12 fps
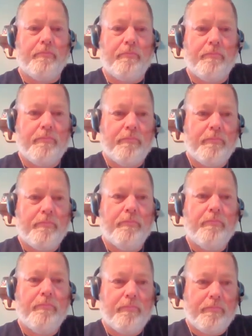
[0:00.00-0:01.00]

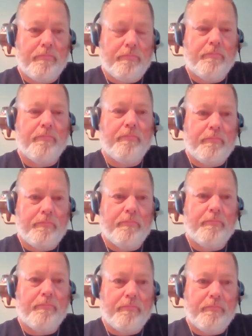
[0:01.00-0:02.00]

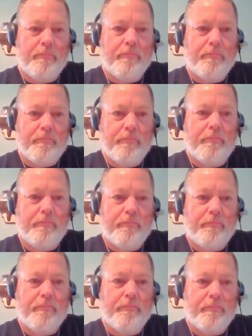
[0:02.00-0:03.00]

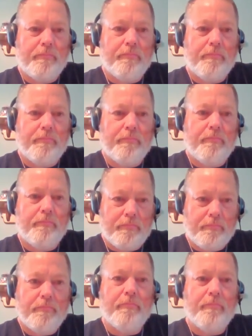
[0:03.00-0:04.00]

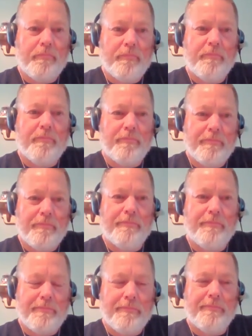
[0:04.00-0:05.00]

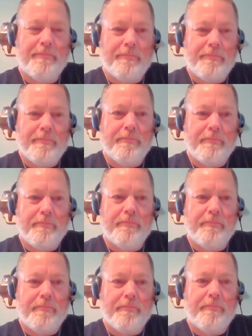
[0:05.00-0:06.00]

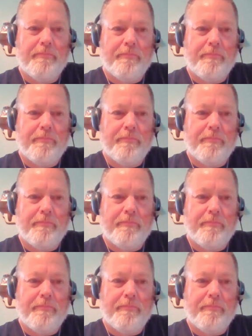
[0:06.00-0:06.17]
(not speaking)